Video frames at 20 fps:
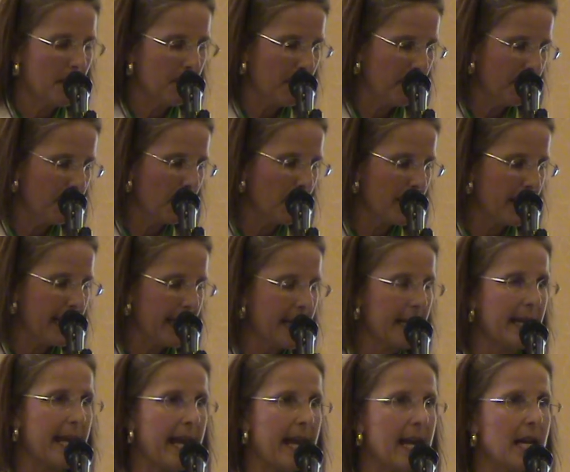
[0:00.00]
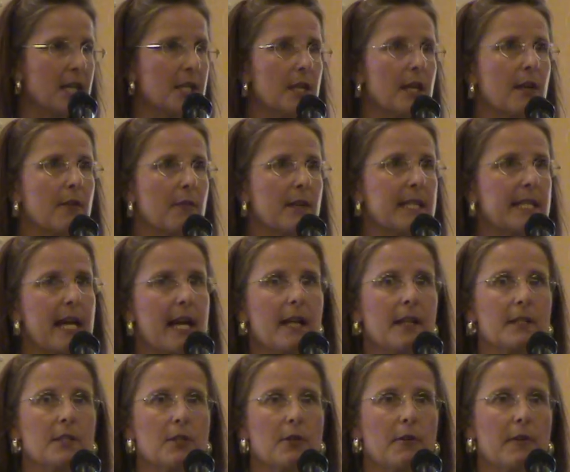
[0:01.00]
before they engage in a
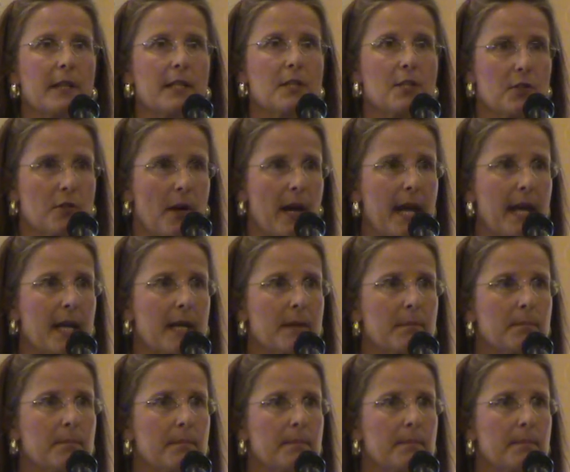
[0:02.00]
retaliatory strike.